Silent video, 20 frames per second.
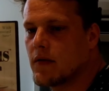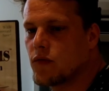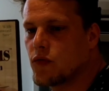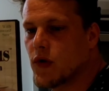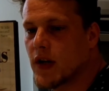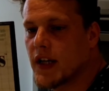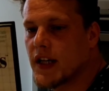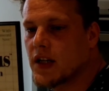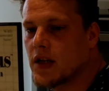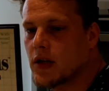
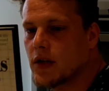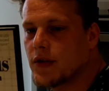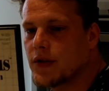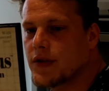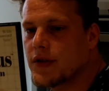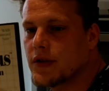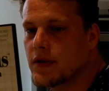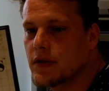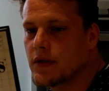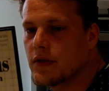Really good
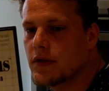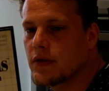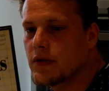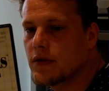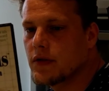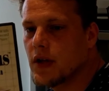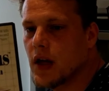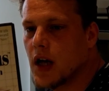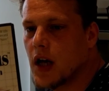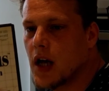
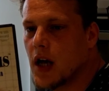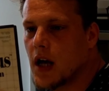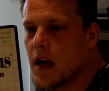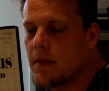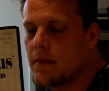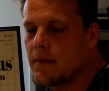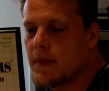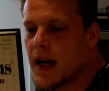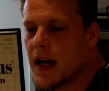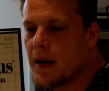
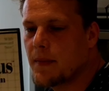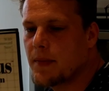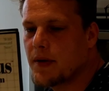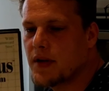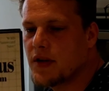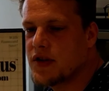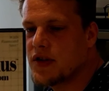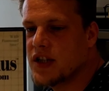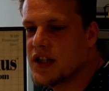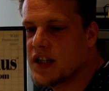
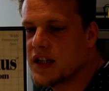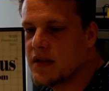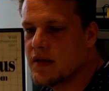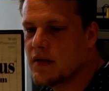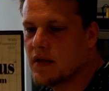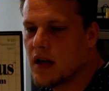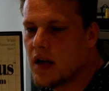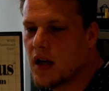RPG,